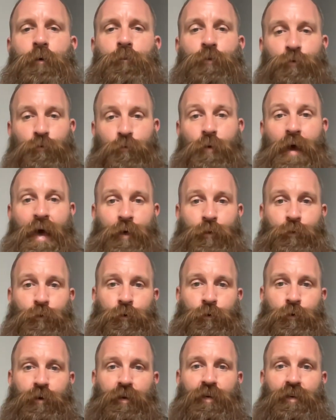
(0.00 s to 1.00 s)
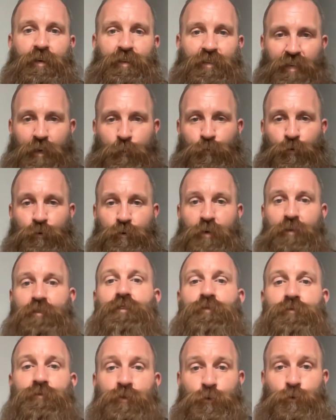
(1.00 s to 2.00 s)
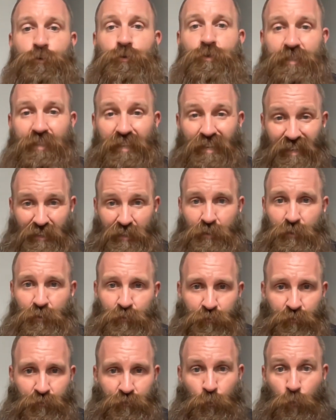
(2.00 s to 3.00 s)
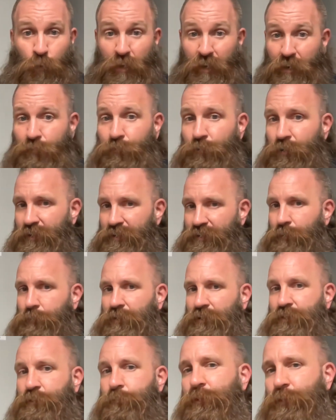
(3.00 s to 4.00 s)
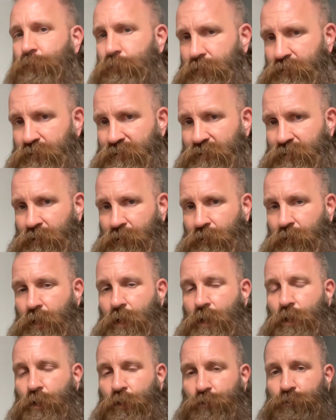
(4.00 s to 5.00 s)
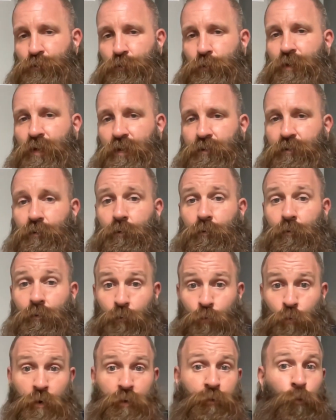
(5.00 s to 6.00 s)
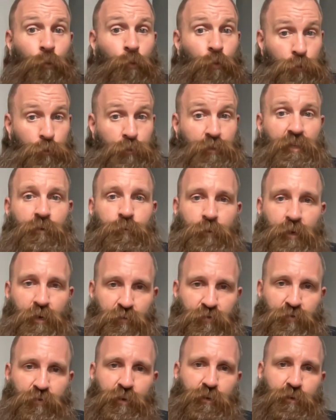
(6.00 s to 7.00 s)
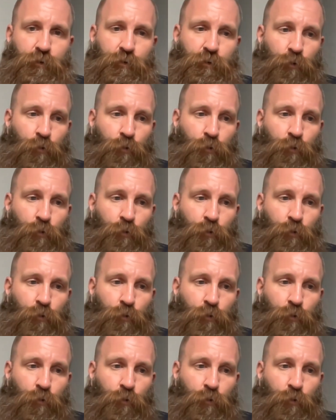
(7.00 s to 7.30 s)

but rather it is a productive use of whatever it is I'm experiencing so that, one, the world can benefit